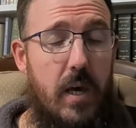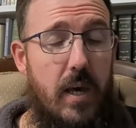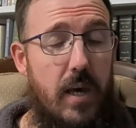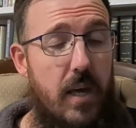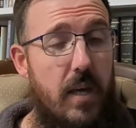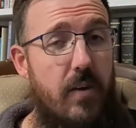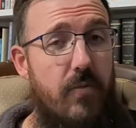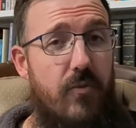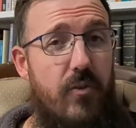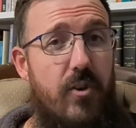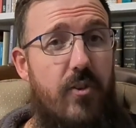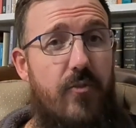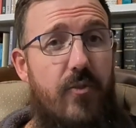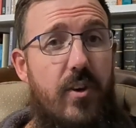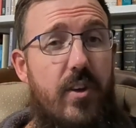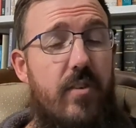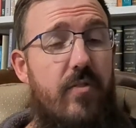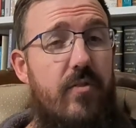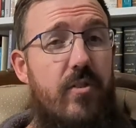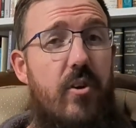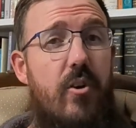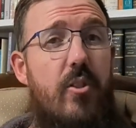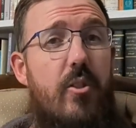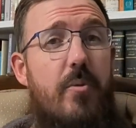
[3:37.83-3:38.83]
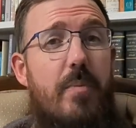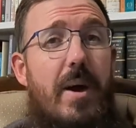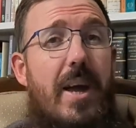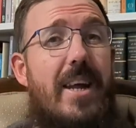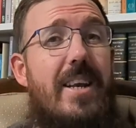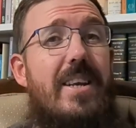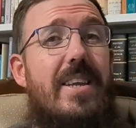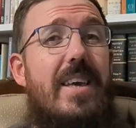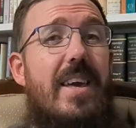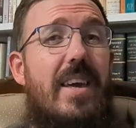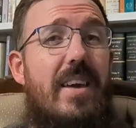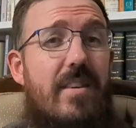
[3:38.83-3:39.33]
Even if he's not the
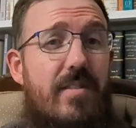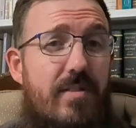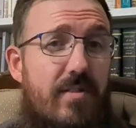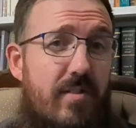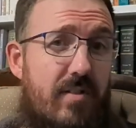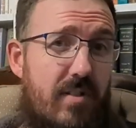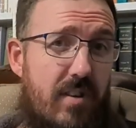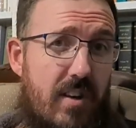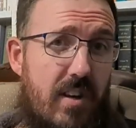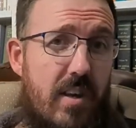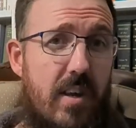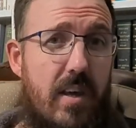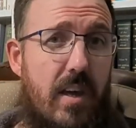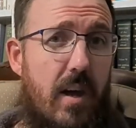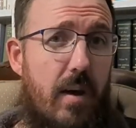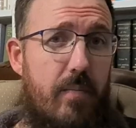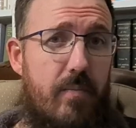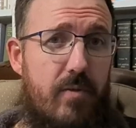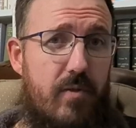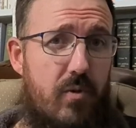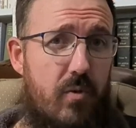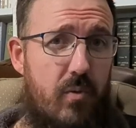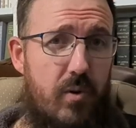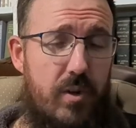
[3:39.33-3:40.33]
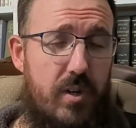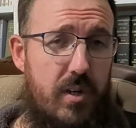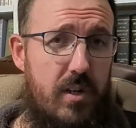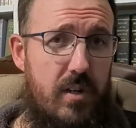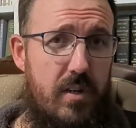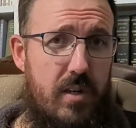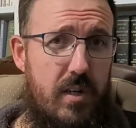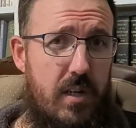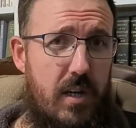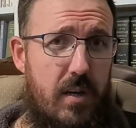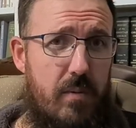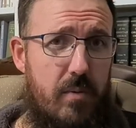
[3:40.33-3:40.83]
main guest, he comes to a
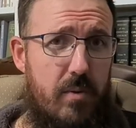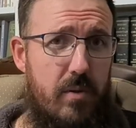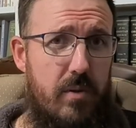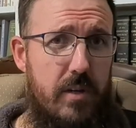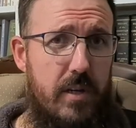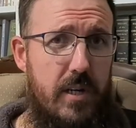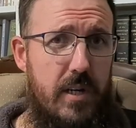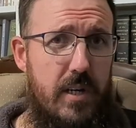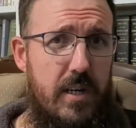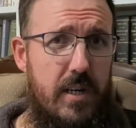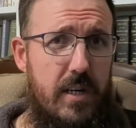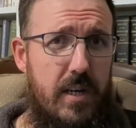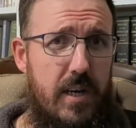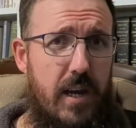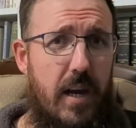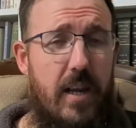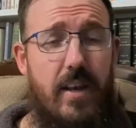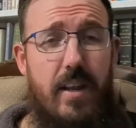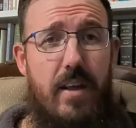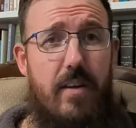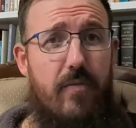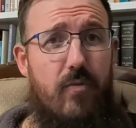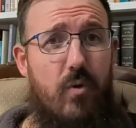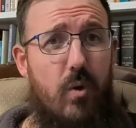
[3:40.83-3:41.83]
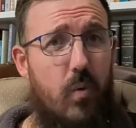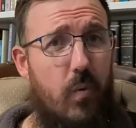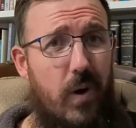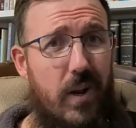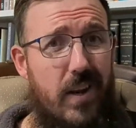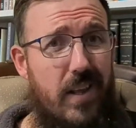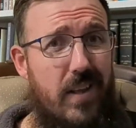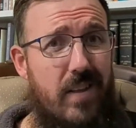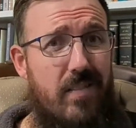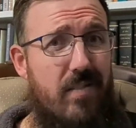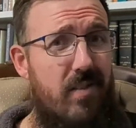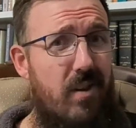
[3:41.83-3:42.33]
dinner table, and
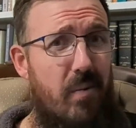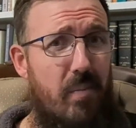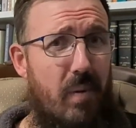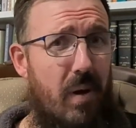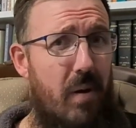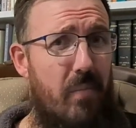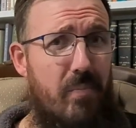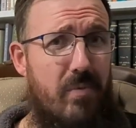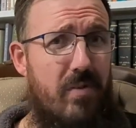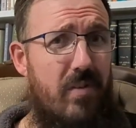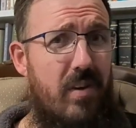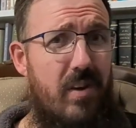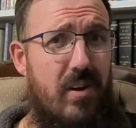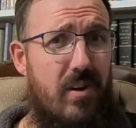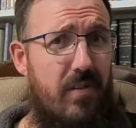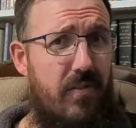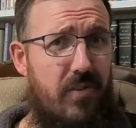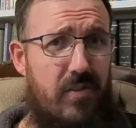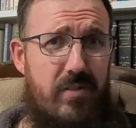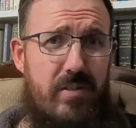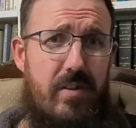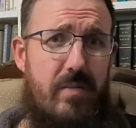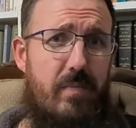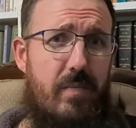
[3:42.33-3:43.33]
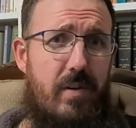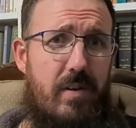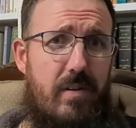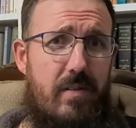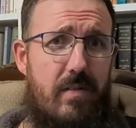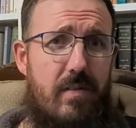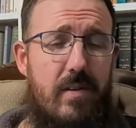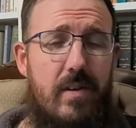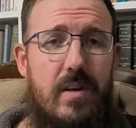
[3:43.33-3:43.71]
everyone ends up upset over something.